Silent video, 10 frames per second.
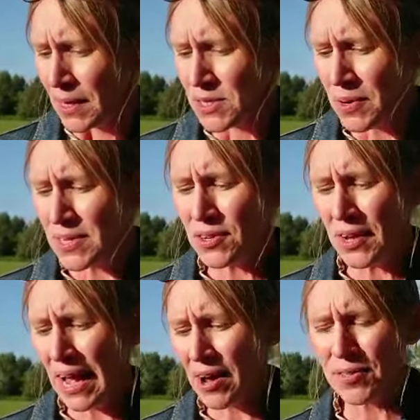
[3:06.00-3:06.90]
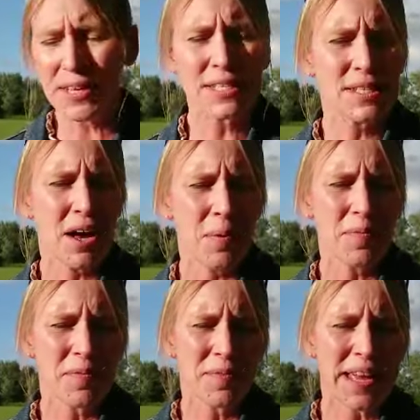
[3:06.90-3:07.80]
So I don't know how this
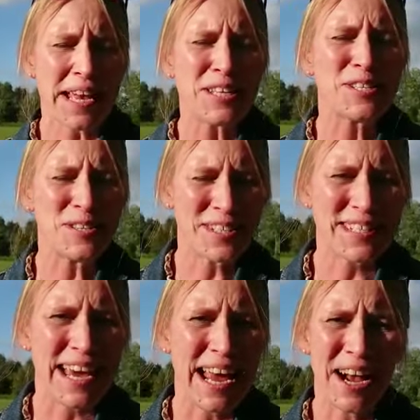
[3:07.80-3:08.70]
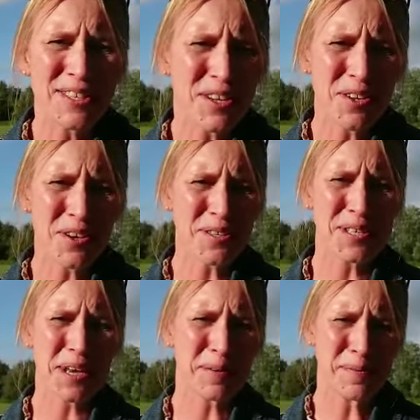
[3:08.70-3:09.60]
um, hits you today. I don't know your
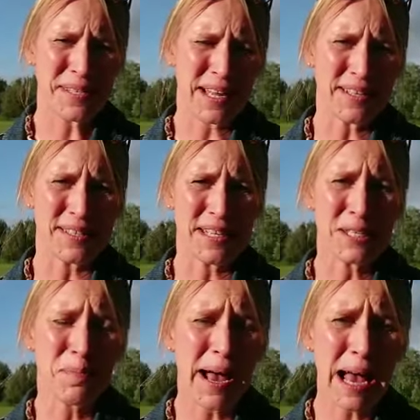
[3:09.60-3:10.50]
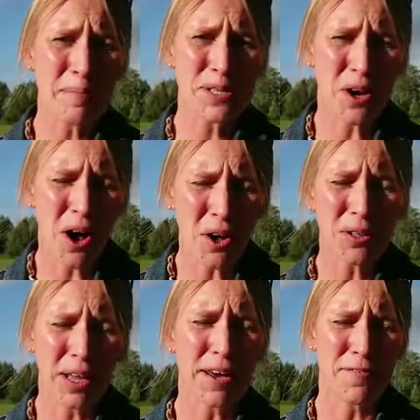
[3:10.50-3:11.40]
circumstances. Perhaps your
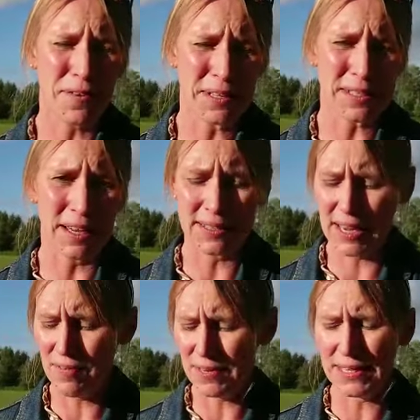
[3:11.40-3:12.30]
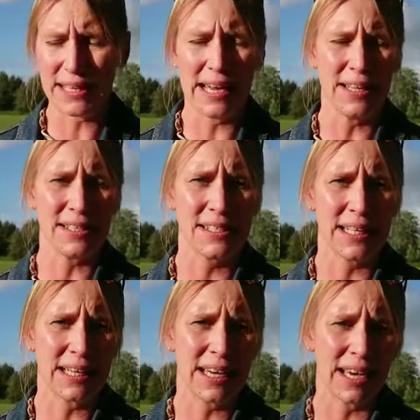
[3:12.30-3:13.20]
whole life feels like David is here, just
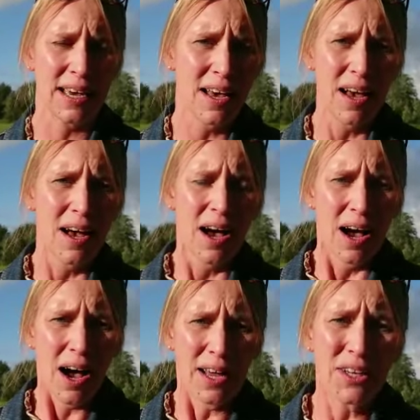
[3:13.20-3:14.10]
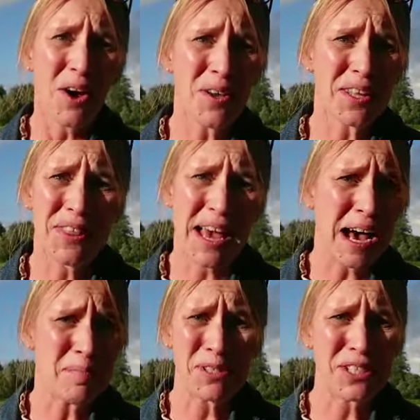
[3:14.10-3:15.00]
thinking, I know you're there,
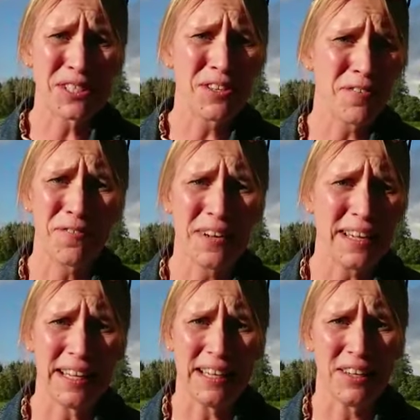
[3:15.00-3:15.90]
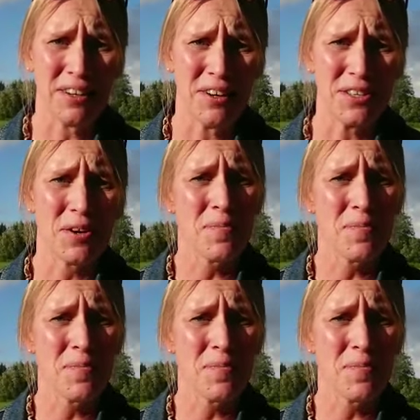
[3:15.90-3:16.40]
I'm just not feeling it, God.